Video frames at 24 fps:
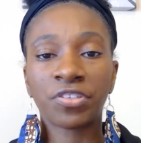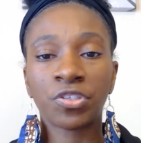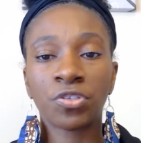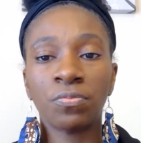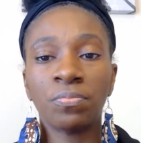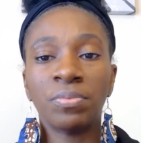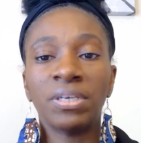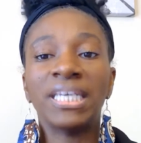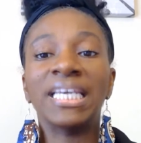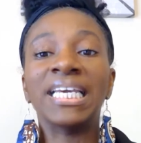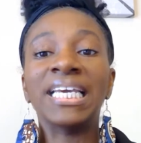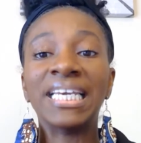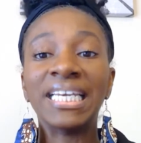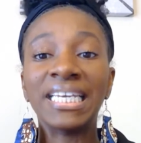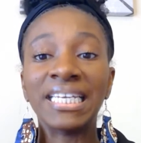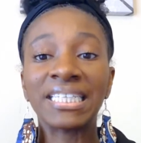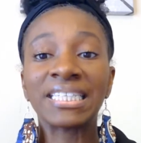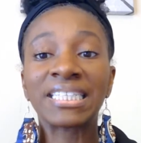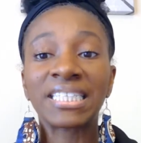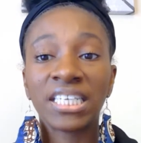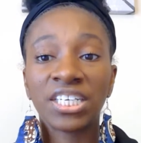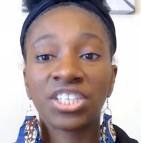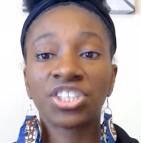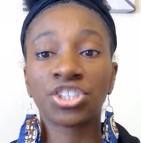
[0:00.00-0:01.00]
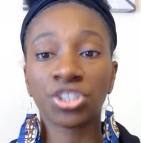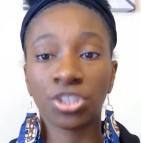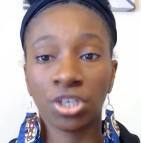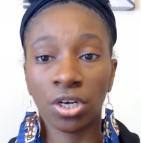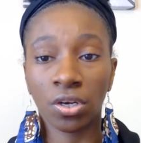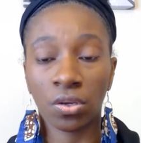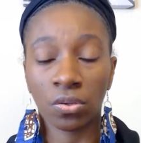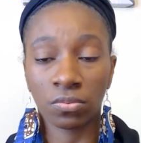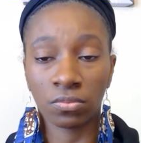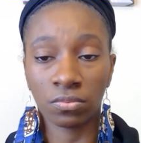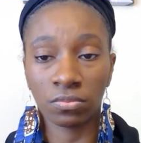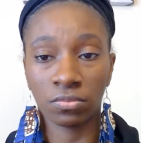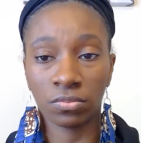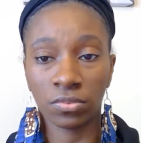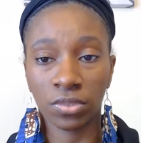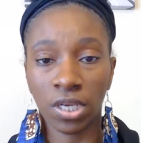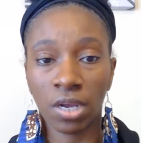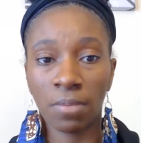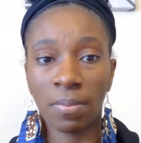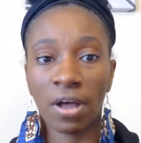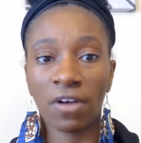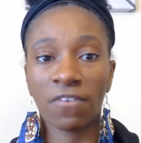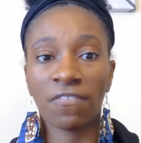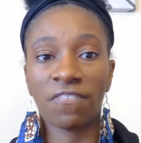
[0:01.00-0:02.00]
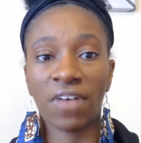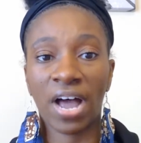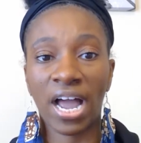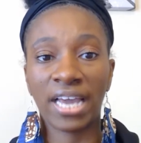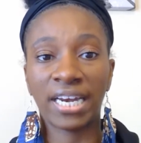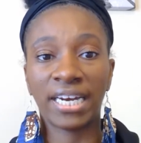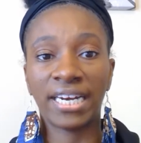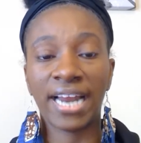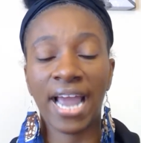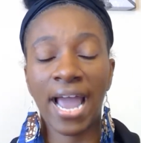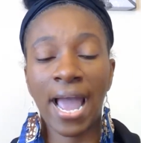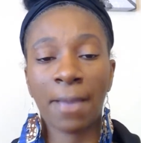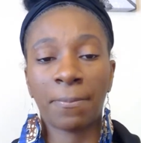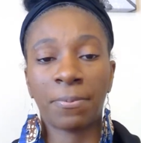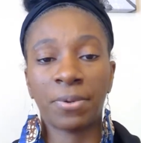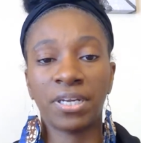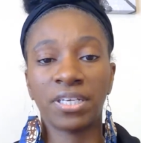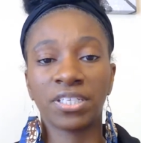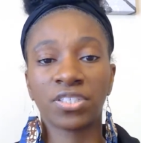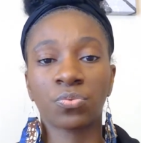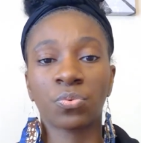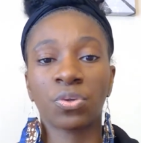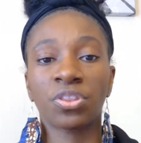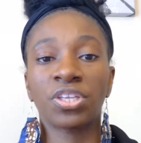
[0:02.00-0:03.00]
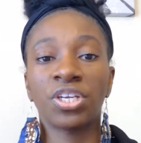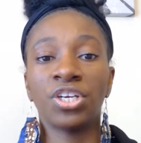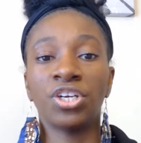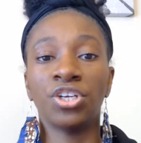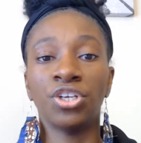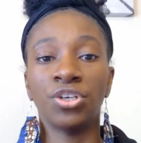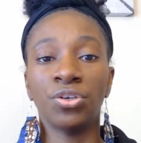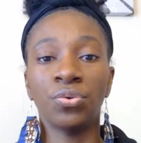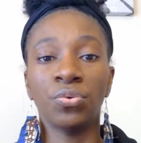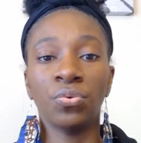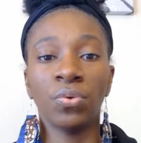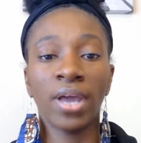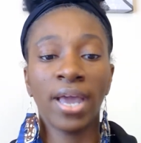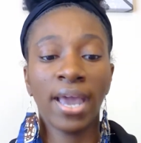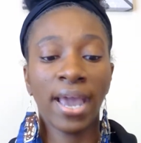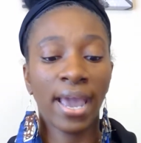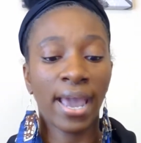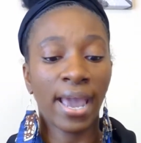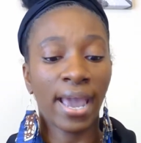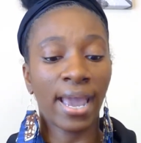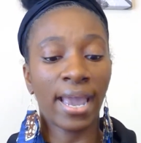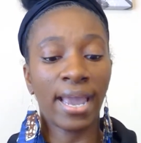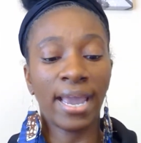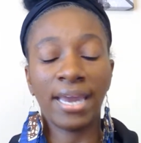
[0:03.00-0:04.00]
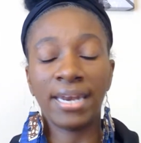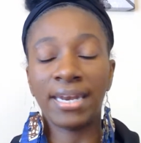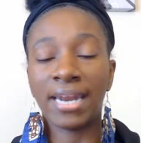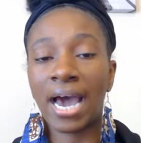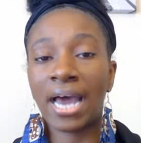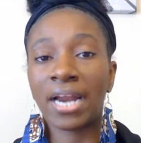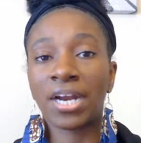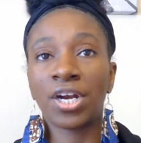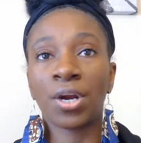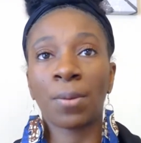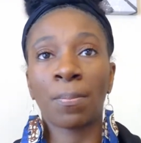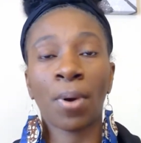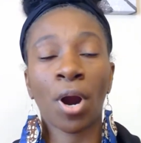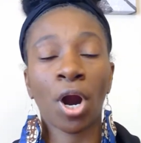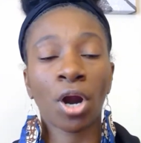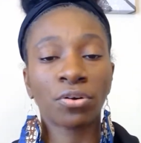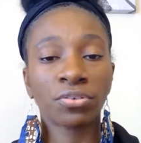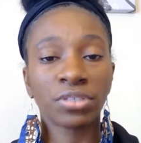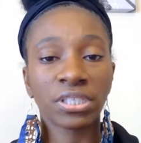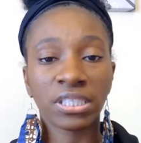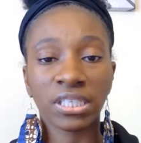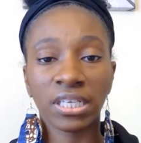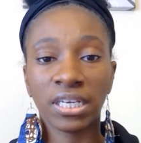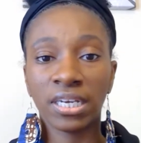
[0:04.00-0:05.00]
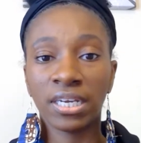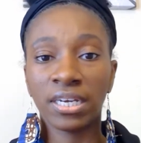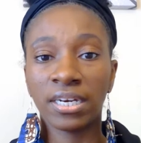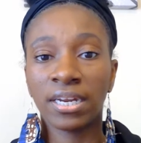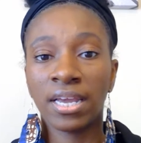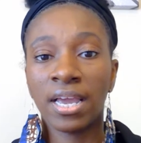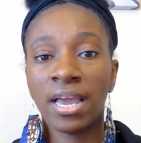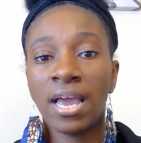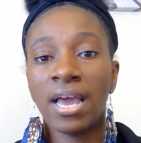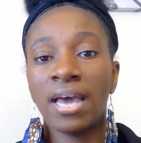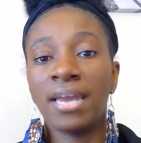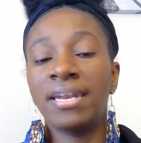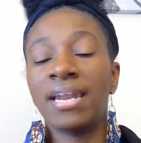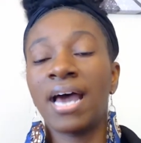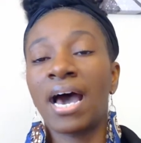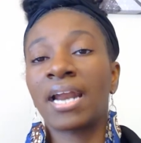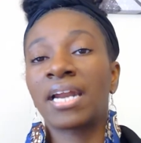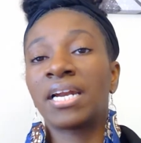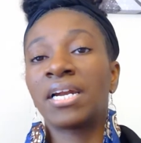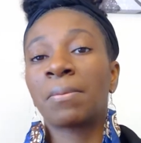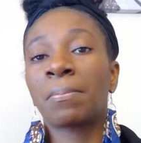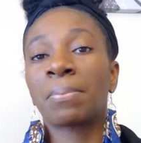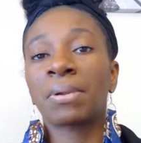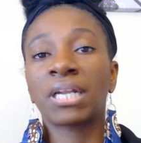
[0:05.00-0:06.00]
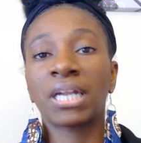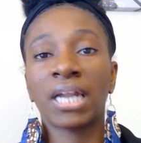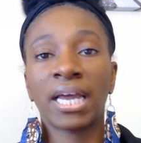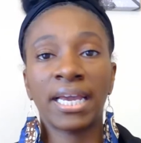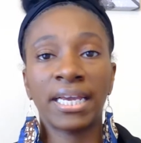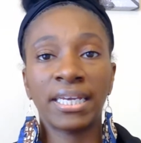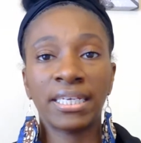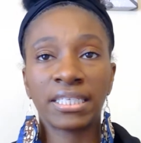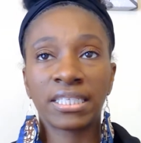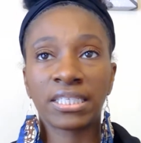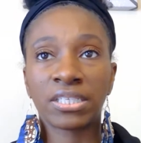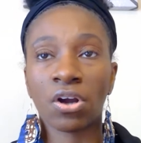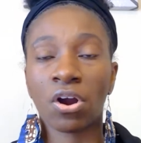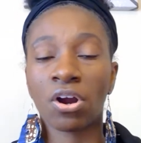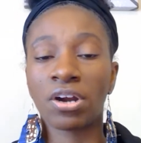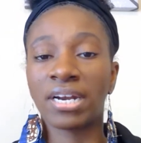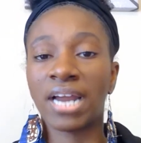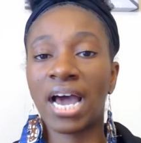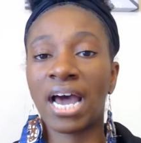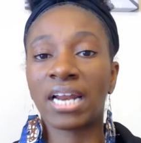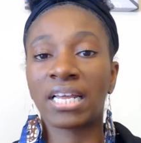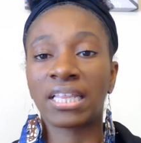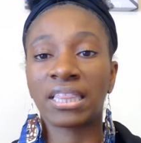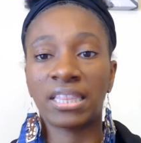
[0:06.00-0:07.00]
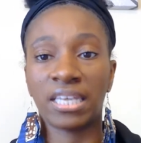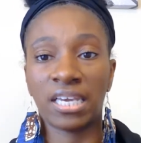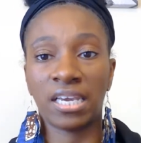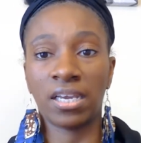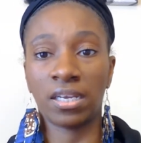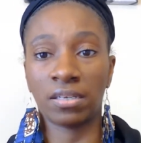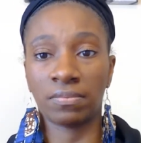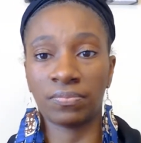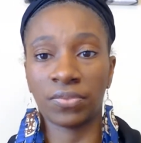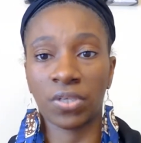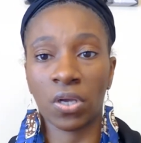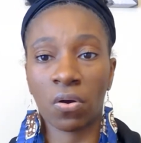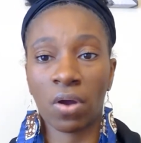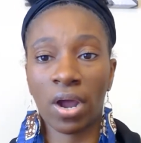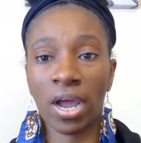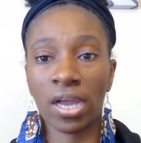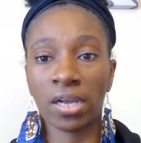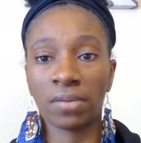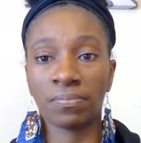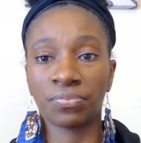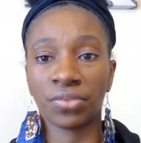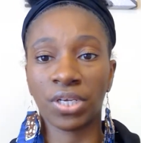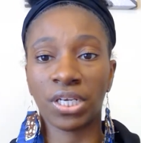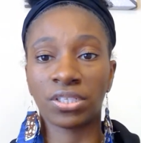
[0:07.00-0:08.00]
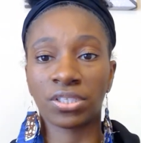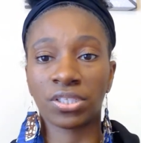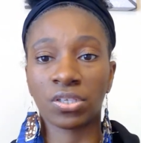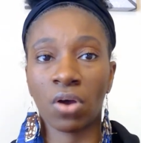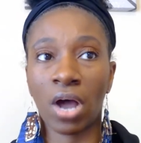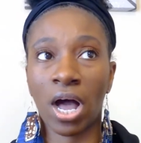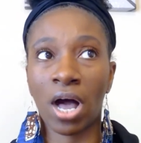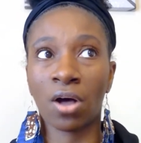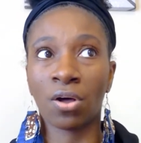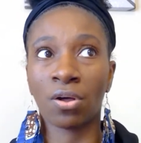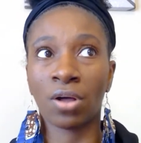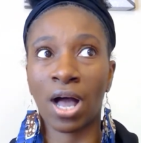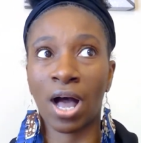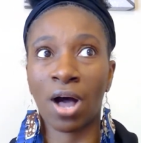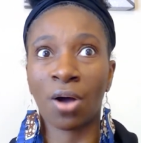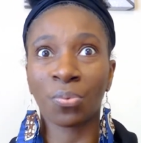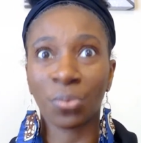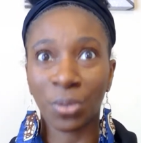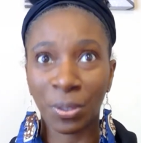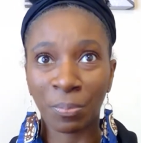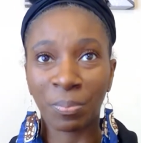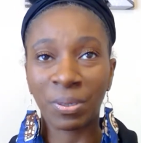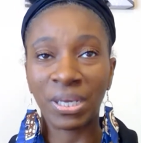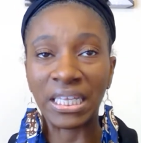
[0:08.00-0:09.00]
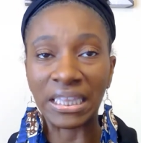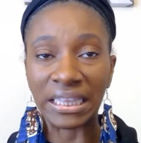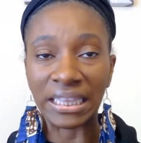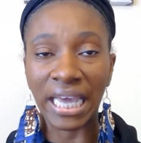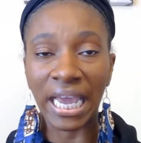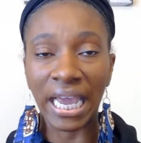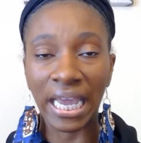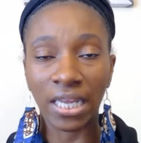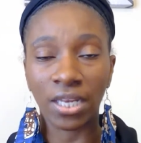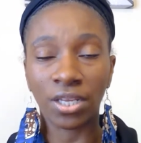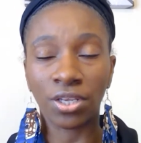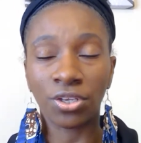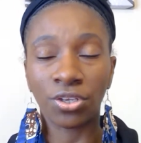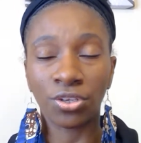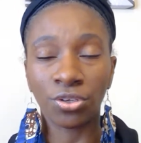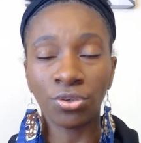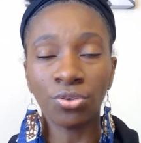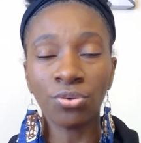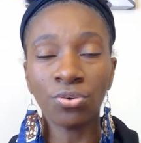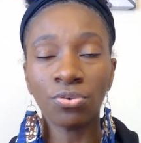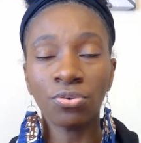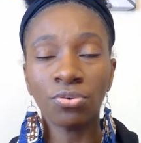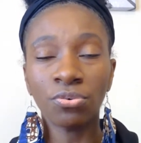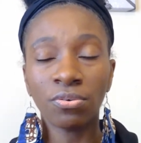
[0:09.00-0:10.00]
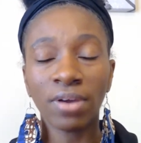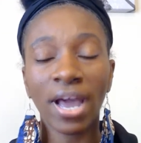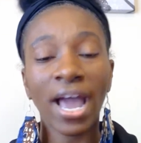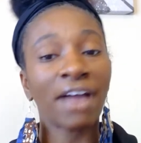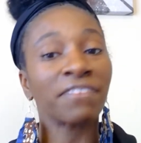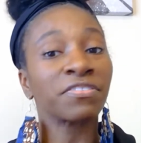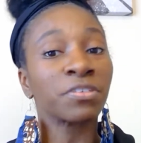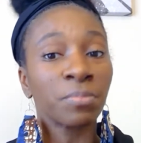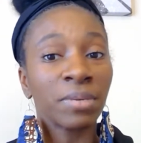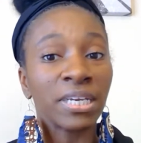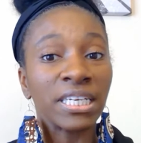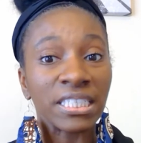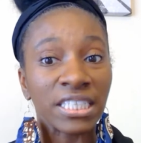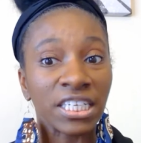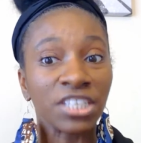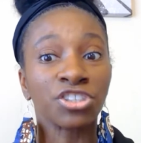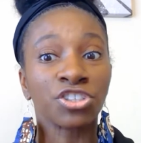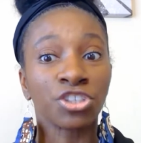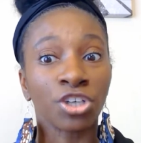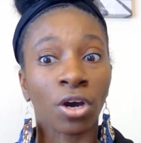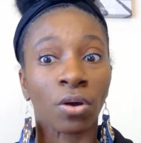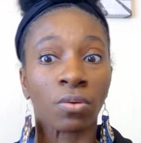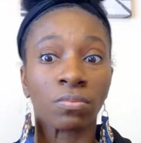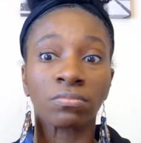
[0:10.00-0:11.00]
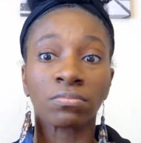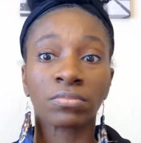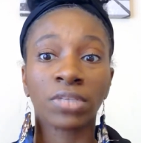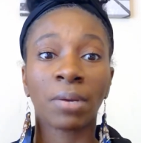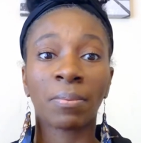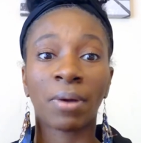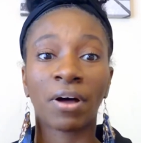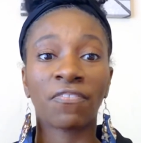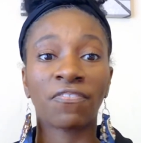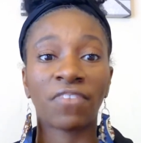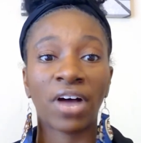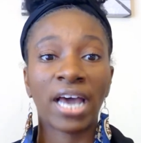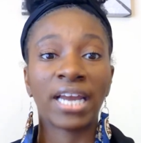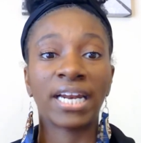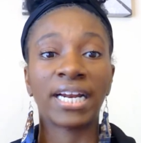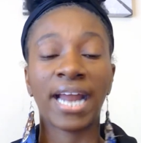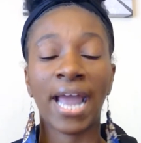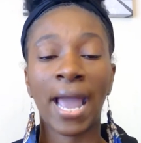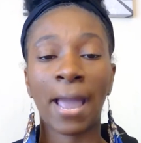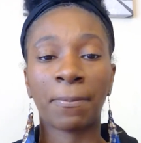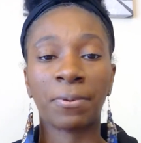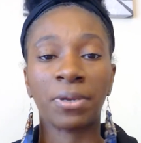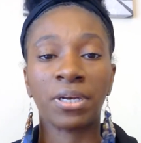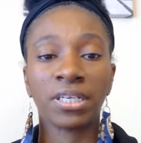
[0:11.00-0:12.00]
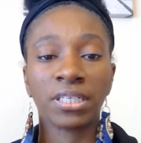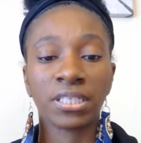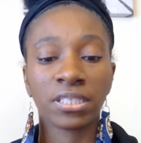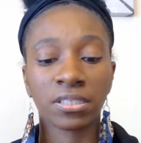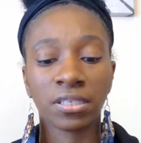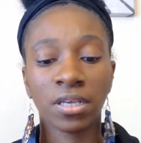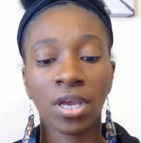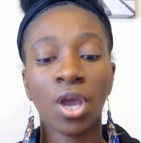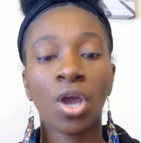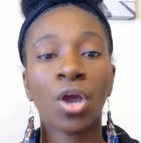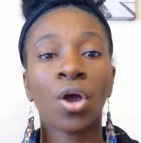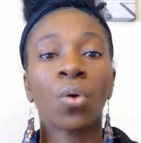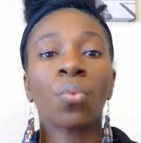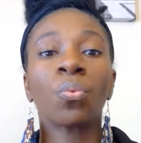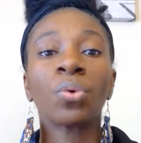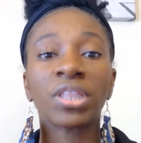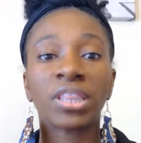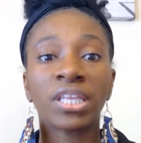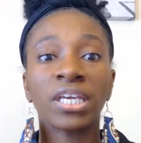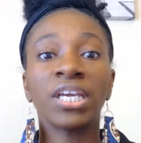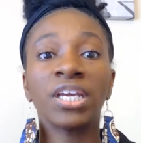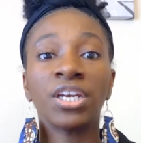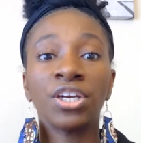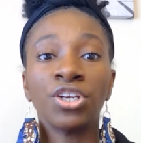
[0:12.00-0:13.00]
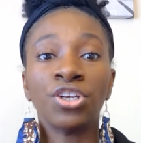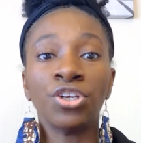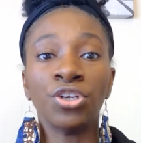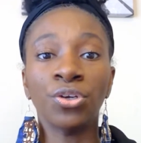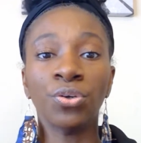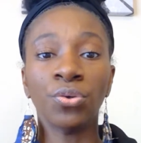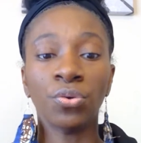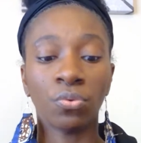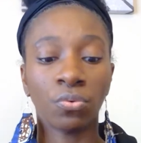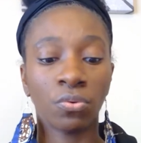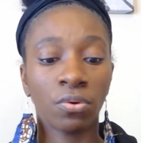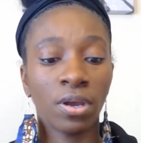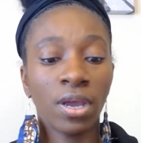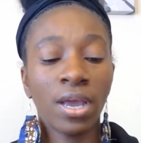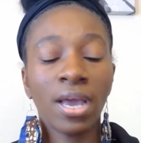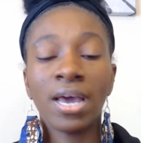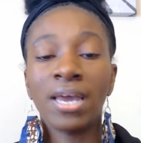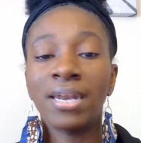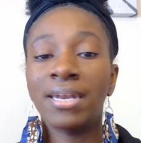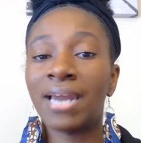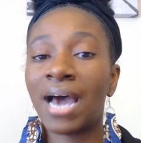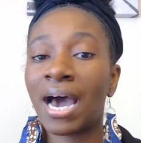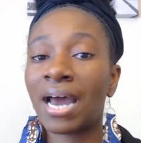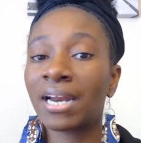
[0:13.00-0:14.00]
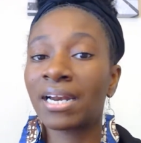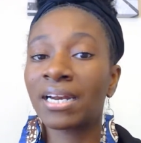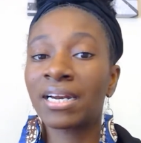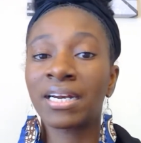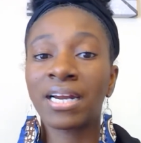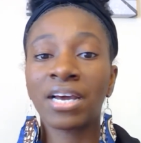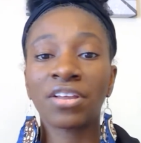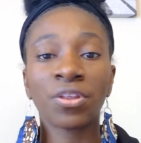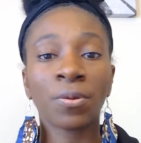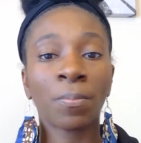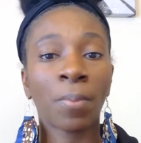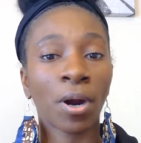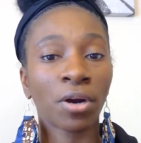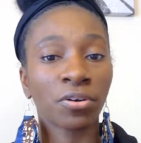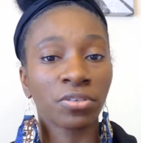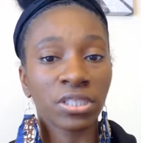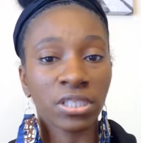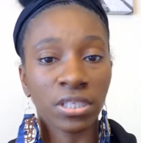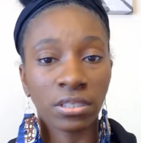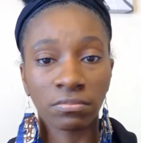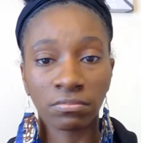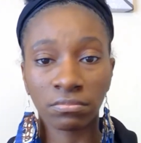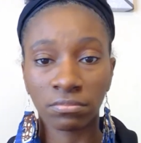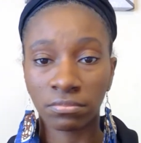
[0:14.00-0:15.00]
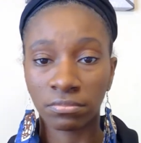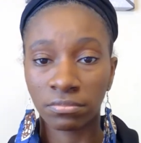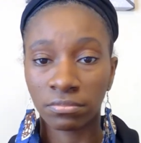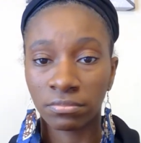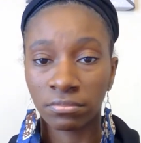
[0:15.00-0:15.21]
to be intentional about finding happiness within you, and not in a person, not in a place, or not a thing. Okay. And so I'll repeat that. You have to be intentional about finding happiness within you, not in another person,